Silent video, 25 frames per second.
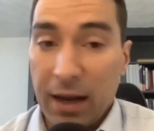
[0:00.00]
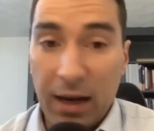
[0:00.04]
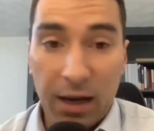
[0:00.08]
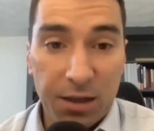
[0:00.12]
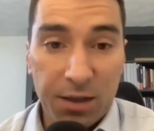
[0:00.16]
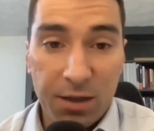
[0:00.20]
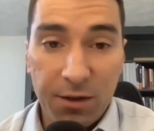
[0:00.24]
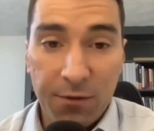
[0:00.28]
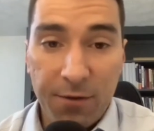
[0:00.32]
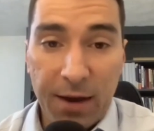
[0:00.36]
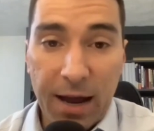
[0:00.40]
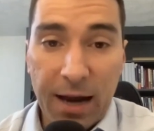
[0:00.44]

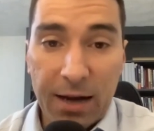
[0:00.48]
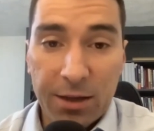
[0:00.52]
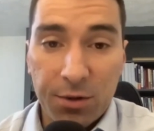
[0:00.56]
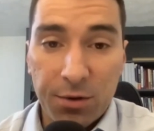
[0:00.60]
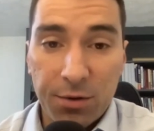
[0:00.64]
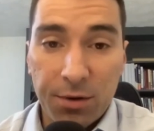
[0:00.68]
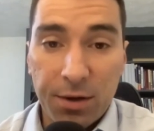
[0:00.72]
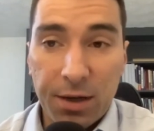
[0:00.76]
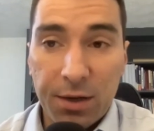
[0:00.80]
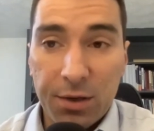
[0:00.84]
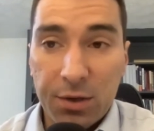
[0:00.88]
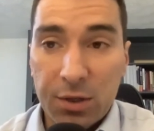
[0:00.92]
vacancy
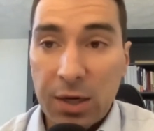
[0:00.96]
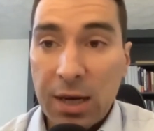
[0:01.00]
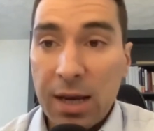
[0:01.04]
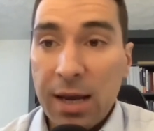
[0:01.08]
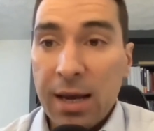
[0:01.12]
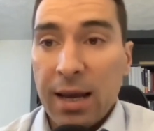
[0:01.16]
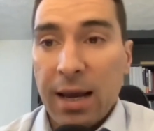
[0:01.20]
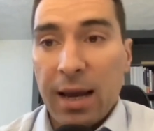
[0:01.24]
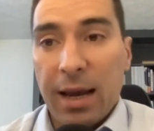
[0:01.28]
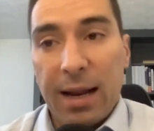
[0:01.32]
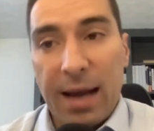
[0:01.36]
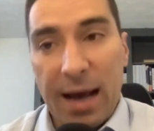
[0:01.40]
factor is
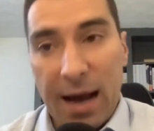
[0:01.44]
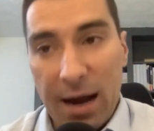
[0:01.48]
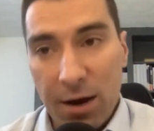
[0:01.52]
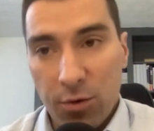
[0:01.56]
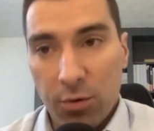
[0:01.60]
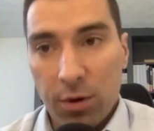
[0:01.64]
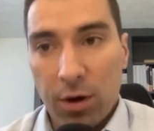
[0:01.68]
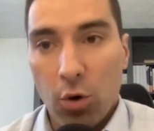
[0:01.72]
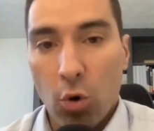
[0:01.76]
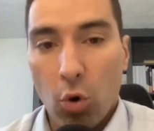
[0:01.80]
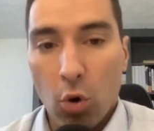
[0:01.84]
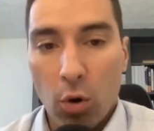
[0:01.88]
and how
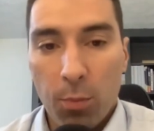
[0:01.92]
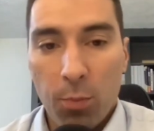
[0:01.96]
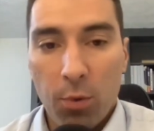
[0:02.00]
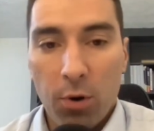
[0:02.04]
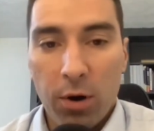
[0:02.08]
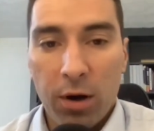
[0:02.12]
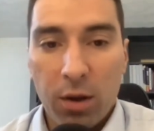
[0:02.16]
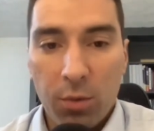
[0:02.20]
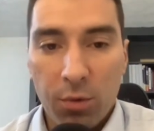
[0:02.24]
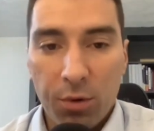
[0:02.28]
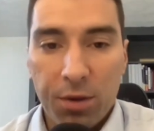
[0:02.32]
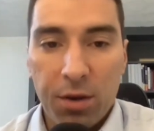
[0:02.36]
to
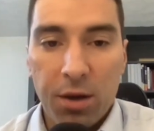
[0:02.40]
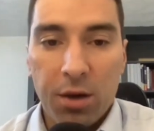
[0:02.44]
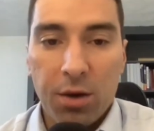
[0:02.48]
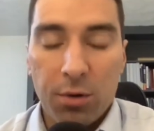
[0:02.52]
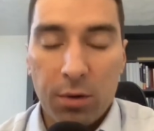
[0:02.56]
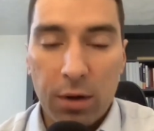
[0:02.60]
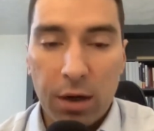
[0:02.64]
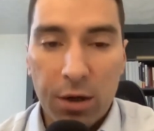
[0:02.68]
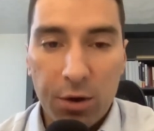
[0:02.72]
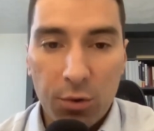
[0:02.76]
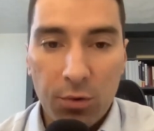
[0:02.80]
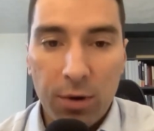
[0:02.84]
incorporate it within
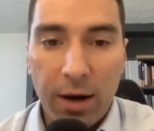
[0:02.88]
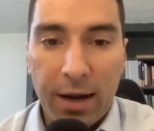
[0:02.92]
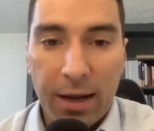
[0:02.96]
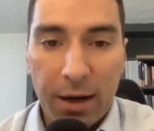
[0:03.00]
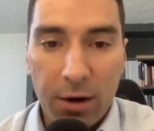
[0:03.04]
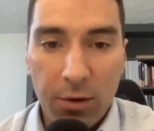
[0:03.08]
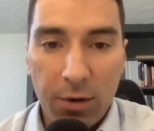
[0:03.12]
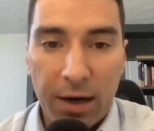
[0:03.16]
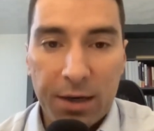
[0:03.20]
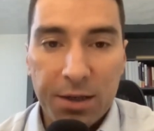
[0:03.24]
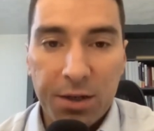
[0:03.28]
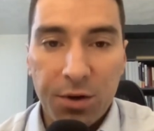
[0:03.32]
your underwriting
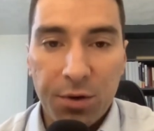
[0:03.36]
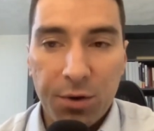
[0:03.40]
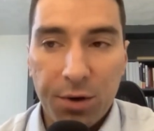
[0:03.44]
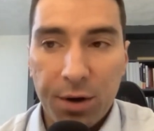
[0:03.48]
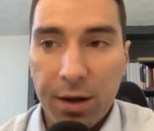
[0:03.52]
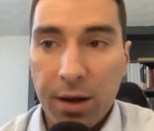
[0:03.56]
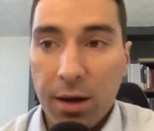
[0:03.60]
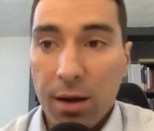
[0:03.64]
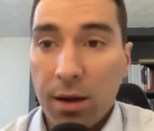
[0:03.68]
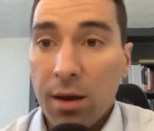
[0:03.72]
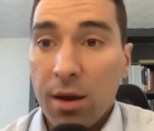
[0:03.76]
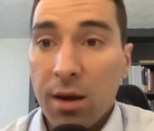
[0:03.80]

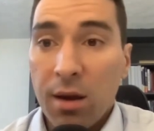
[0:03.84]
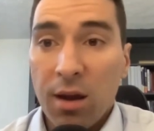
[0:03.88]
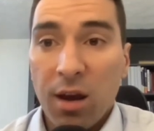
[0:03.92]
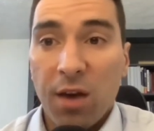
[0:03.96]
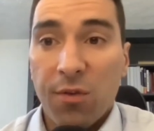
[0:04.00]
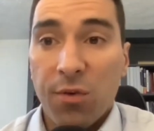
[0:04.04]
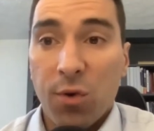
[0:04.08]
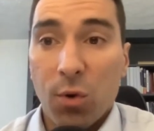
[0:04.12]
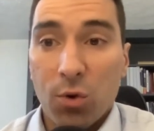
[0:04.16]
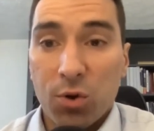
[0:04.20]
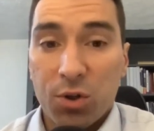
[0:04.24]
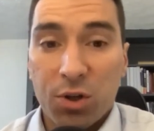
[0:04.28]
criteria.
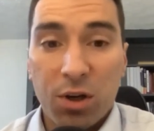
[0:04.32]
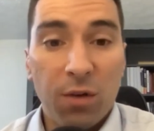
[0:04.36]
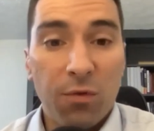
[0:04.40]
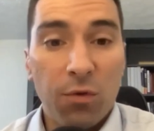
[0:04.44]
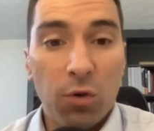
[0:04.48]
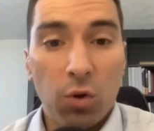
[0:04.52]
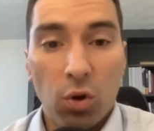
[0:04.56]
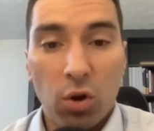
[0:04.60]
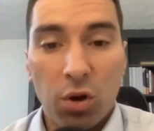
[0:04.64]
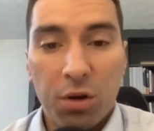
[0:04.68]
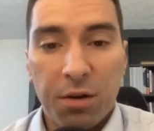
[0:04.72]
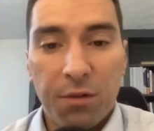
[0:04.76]
If you yourself
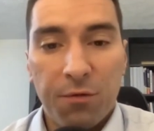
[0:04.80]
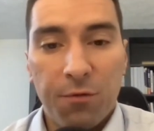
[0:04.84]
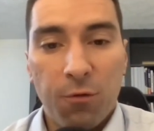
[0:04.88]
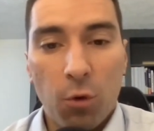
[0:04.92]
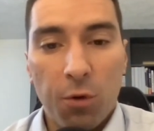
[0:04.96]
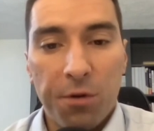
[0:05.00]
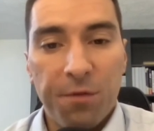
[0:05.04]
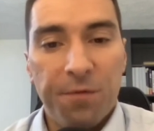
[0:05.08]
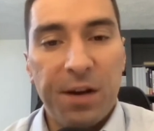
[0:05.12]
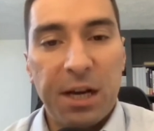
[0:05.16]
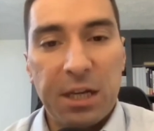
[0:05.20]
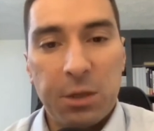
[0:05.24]
are looking
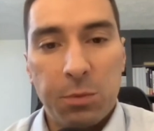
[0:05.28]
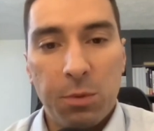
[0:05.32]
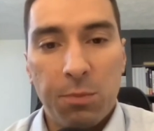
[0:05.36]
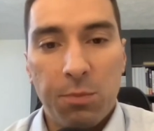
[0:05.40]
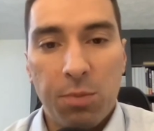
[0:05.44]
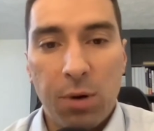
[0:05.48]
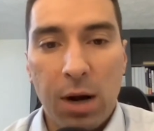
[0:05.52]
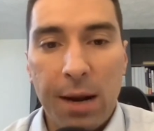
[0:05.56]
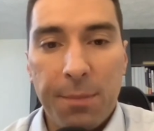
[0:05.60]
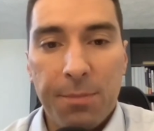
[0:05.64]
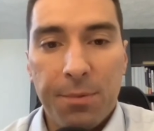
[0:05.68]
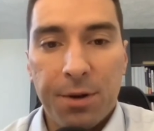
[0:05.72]
for investment
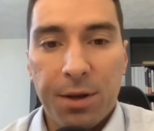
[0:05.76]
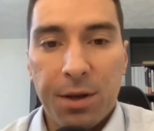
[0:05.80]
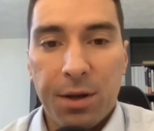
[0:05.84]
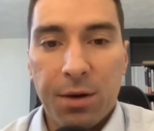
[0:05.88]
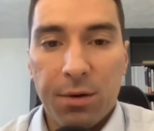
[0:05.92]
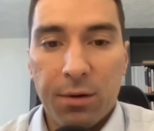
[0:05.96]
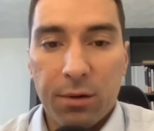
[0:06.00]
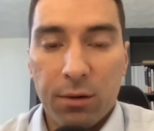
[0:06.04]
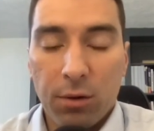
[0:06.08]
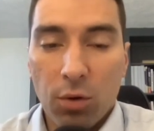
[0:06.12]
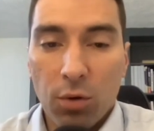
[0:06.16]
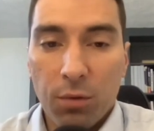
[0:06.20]
property
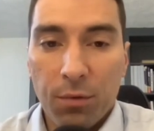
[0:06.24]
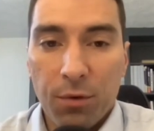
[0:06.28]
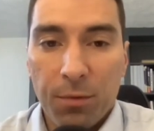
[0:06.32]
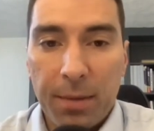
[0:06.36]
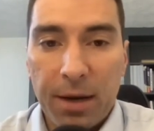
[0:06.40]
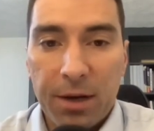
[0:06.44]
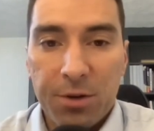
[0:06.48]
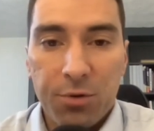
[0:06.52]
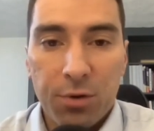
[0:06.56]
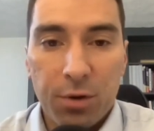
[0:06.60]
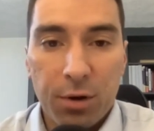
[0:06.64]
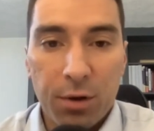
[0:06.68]
here in the Louisville
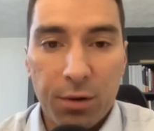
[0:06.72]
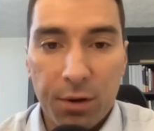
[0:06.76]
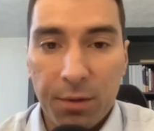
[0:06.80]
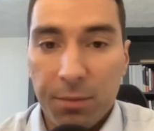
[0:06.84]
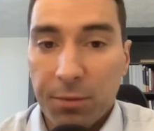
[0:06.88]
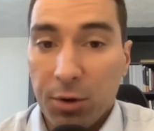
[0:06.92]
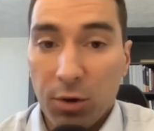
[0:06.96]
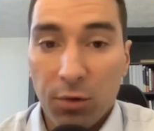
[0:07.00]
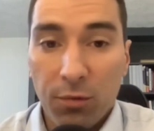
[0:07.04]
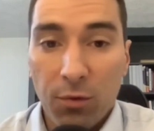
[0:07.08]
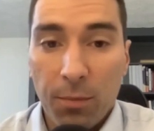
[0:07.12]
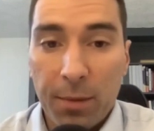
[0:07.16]

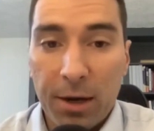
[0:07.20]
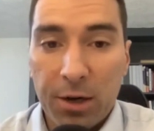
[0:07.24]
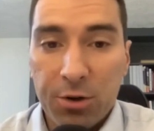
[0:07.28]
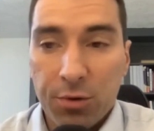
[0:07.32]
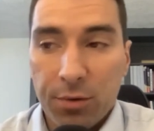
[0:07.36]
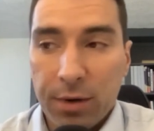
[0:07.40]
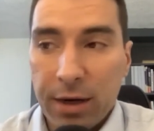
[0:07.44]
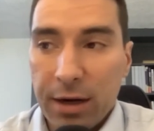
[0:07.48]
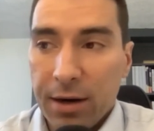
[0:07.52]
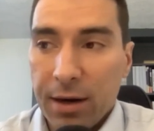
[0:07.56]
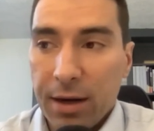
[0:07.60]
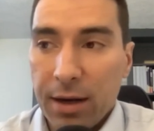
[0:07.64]

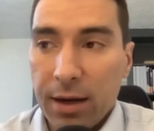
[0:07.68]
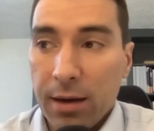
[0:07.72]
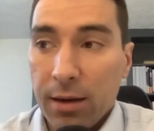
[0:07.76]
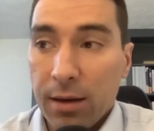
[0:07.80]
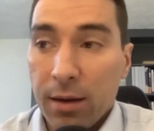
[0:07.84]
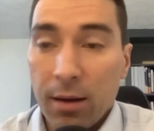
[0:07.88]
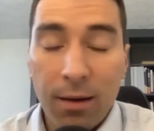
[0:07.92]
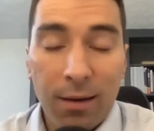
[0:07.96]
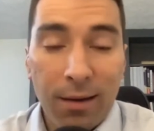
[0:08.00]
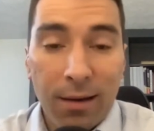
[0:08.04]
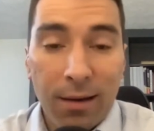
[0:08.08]
metro area,